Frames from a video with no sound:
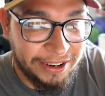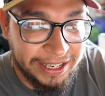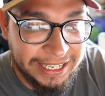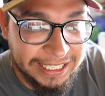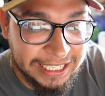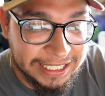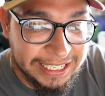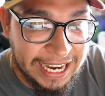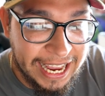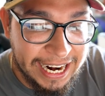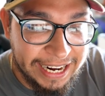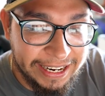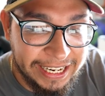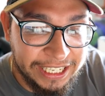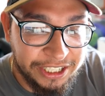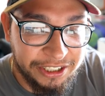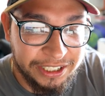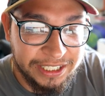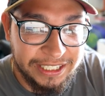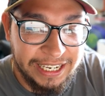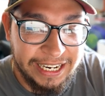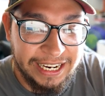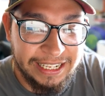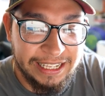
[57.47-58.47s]
because it's kind of
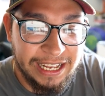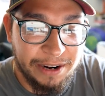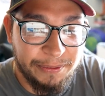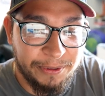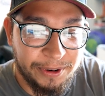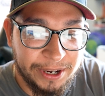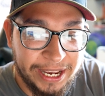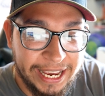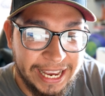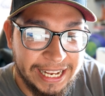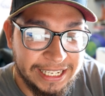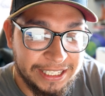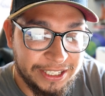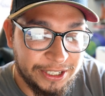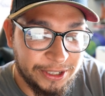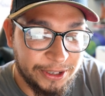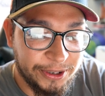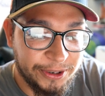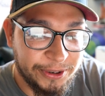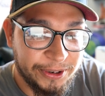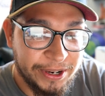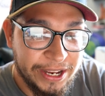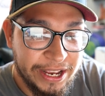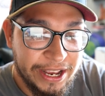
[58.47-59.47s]
interesting, and then we'll get
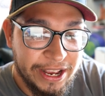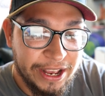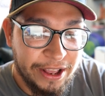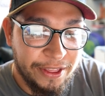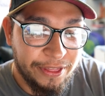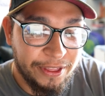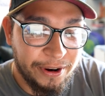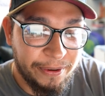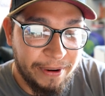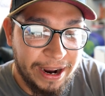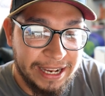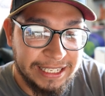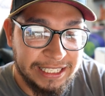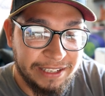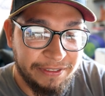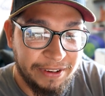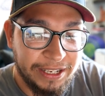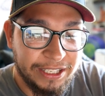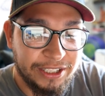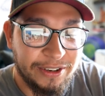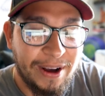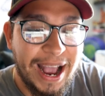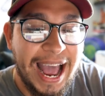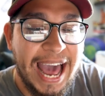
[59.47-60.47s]
to the rest of
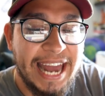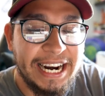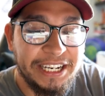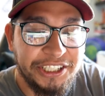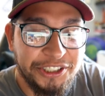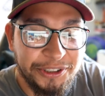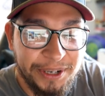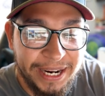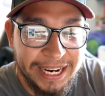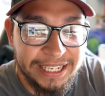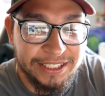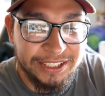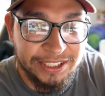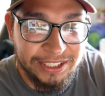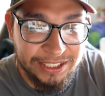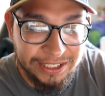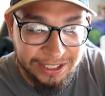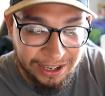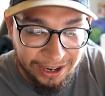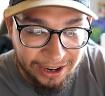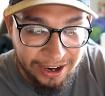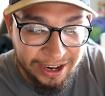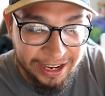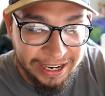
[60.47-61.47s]
it. So how did you get
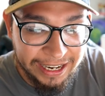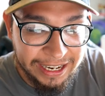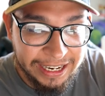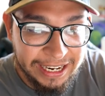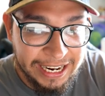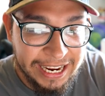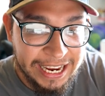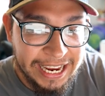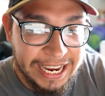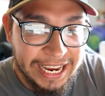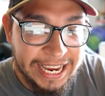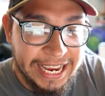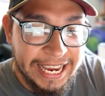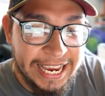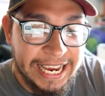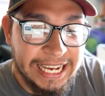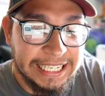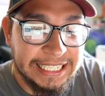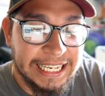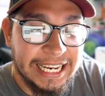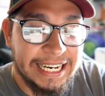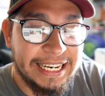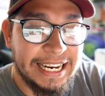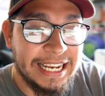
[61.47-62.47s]
started? He
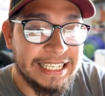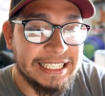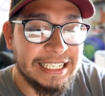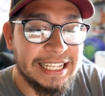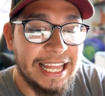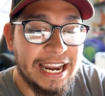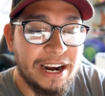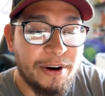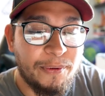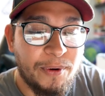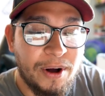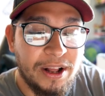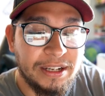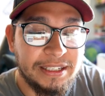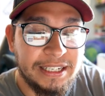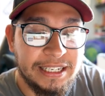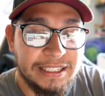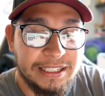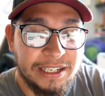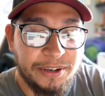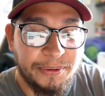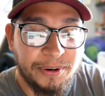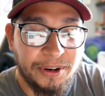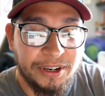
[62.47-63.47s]
said Disneyland and Walt
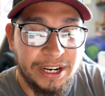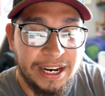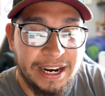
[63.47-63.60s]
Disney World